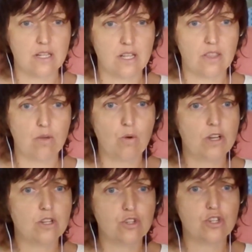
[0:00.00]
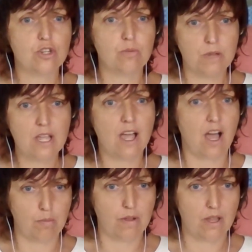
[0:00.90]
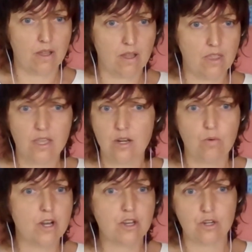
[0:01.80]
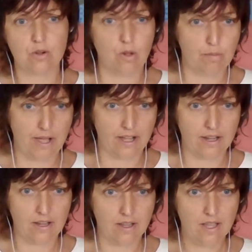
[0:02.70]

And they want you to be happy and they don't want you to hold back